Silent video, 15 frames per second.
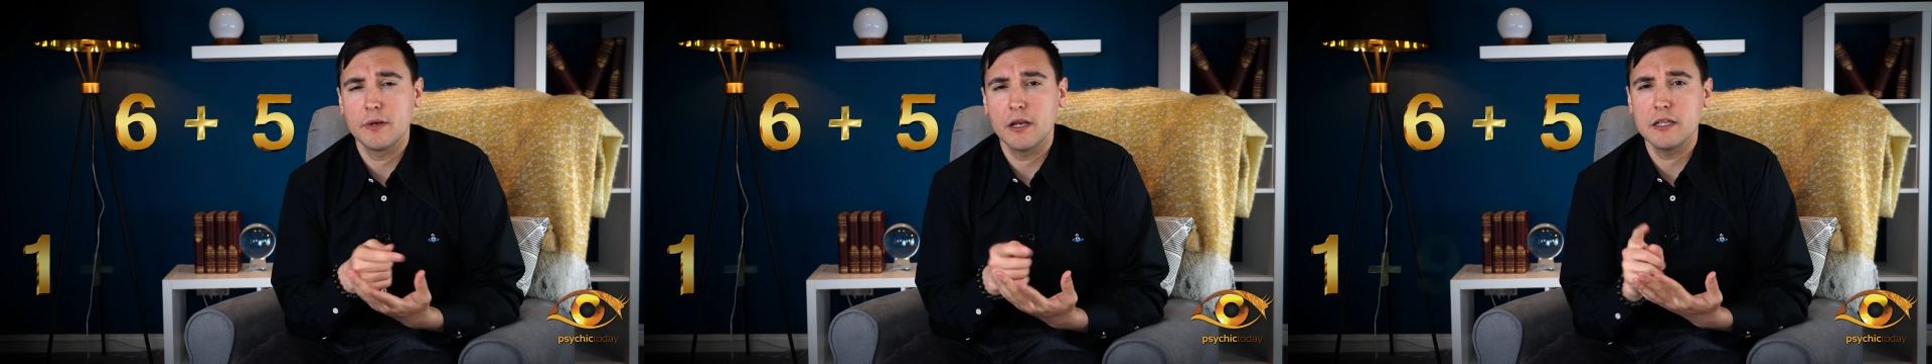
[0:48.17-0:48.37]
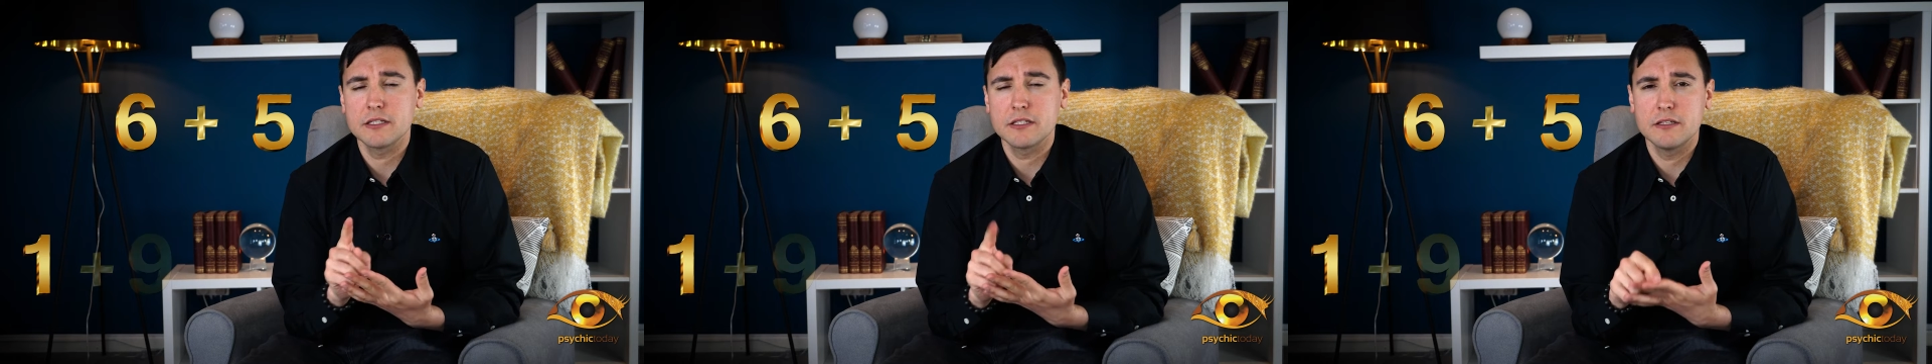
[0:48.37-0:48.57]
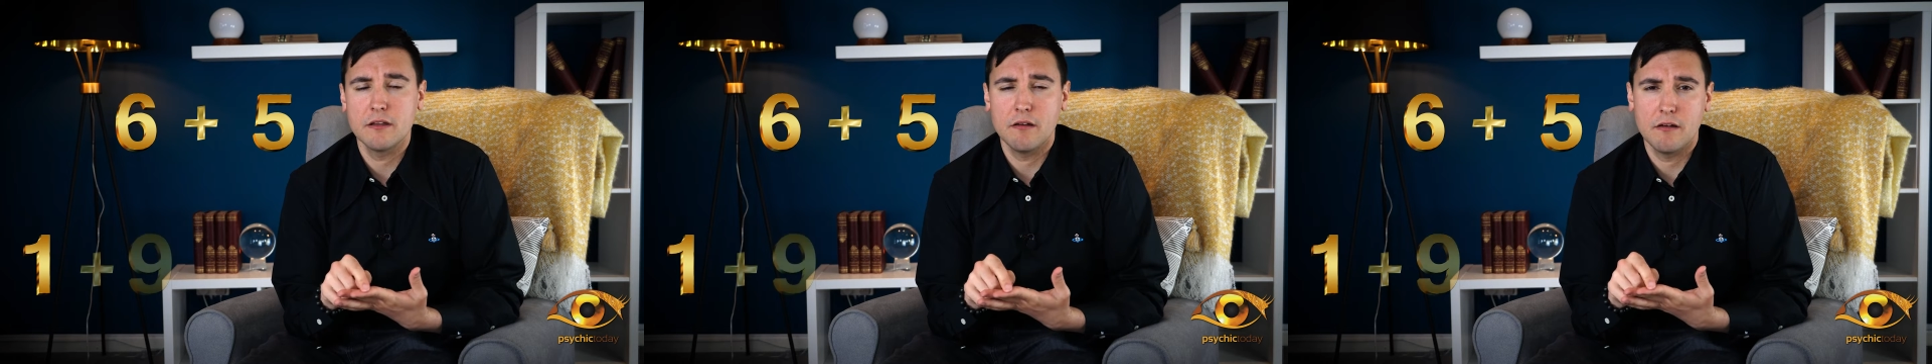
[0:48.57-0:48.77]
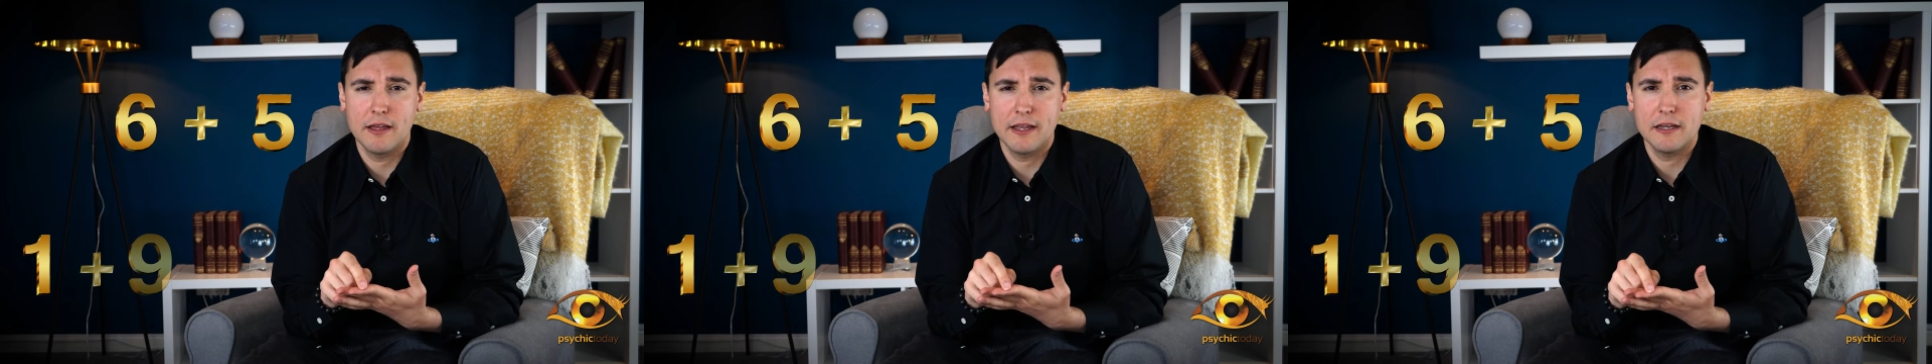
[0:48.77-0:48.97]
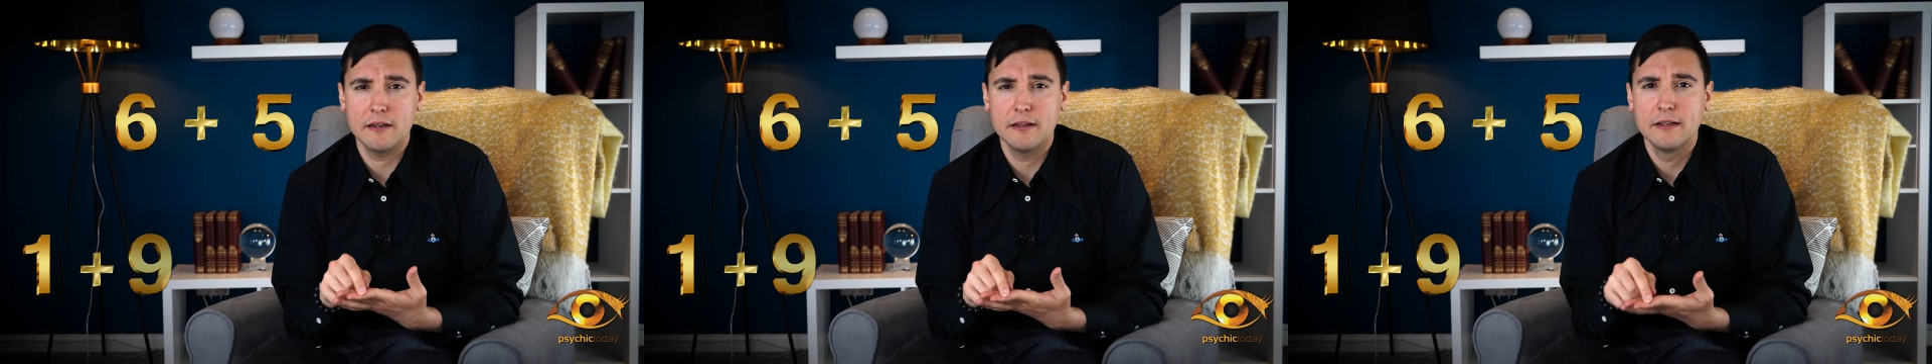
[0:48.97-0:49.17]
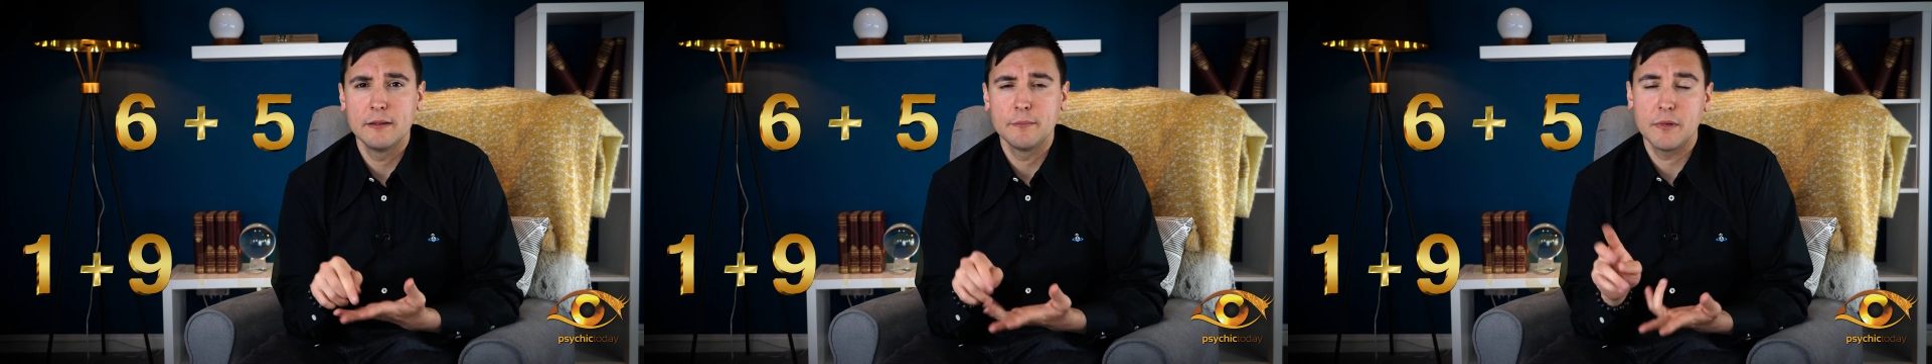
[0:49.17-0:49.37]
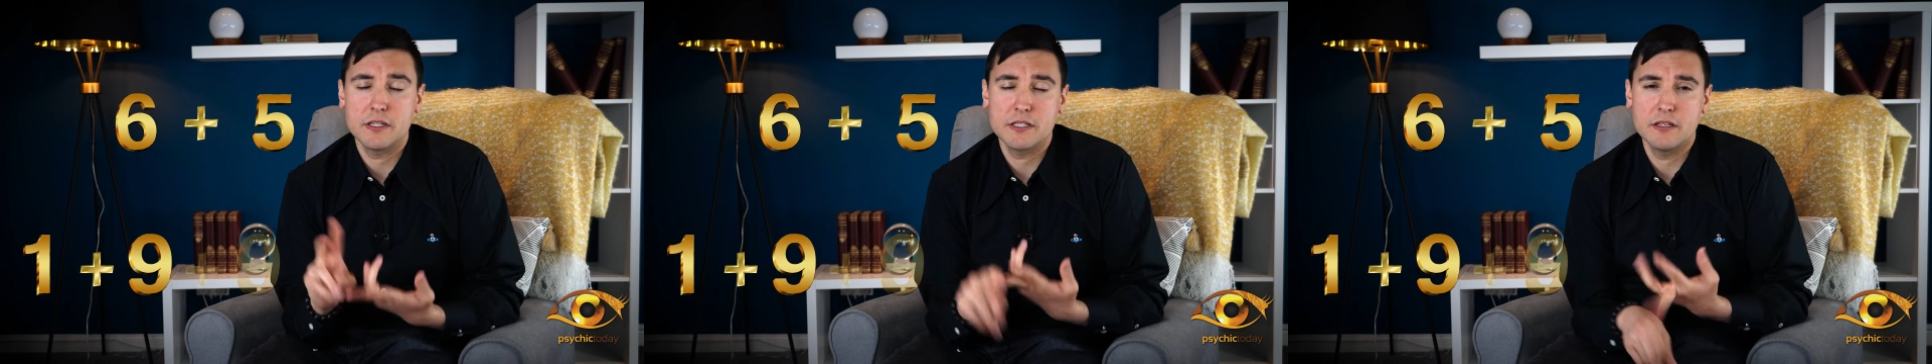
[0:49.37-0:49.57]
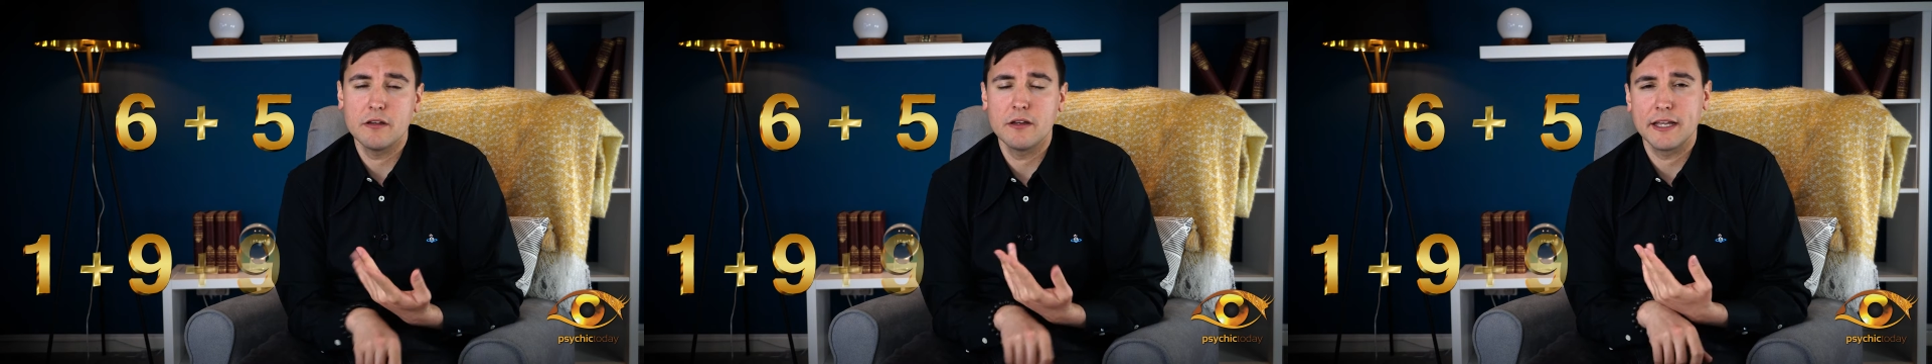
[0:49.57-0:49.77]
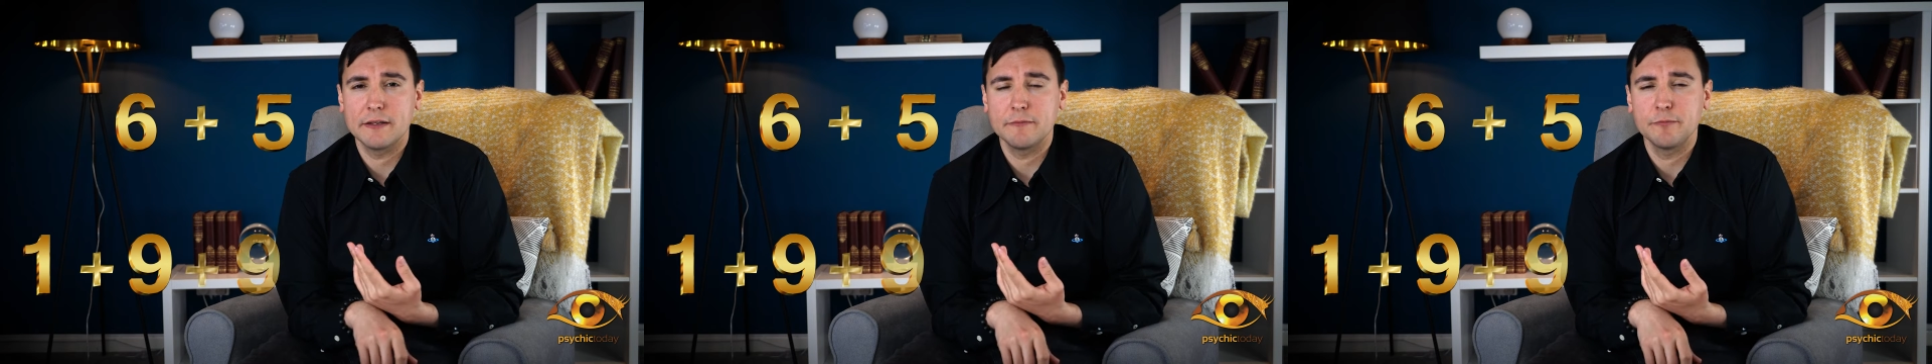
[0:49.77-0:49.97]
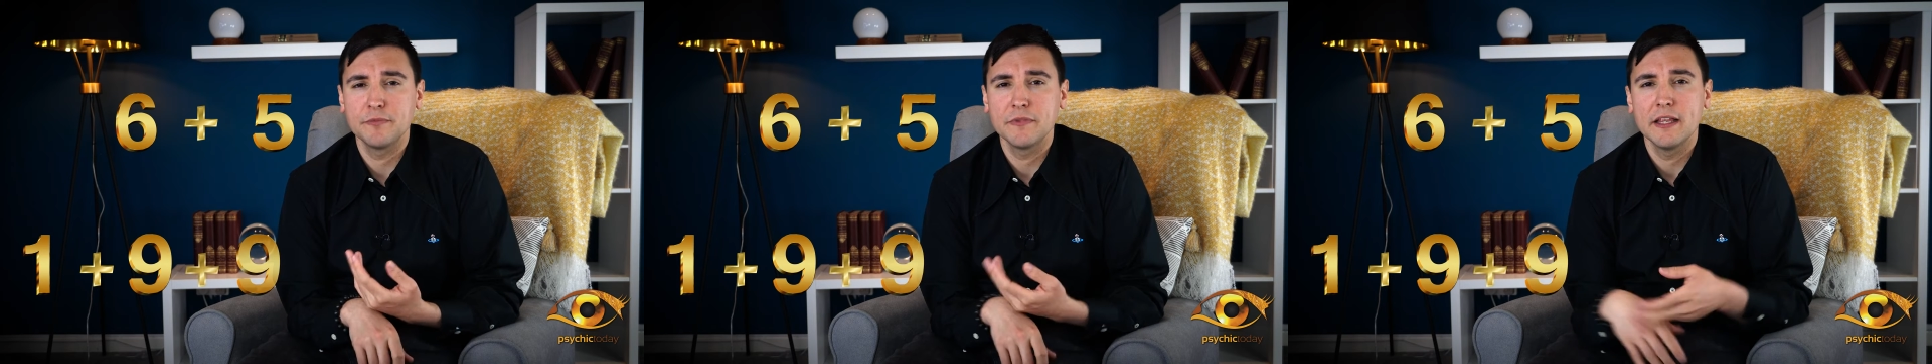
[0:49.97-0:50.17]
plus 9 plus
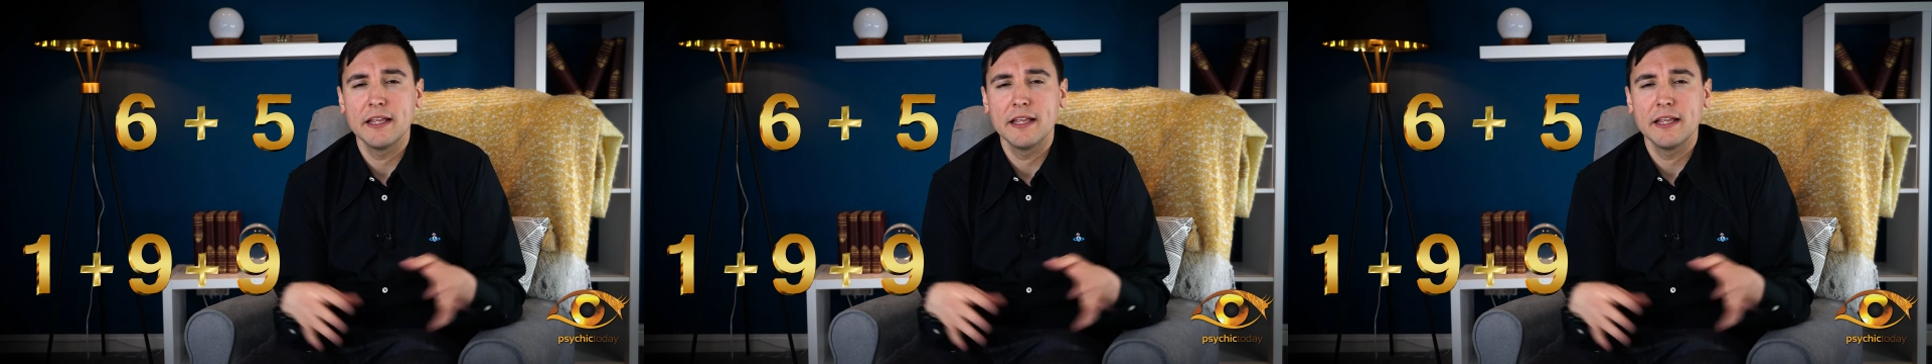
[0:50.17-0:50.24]
9,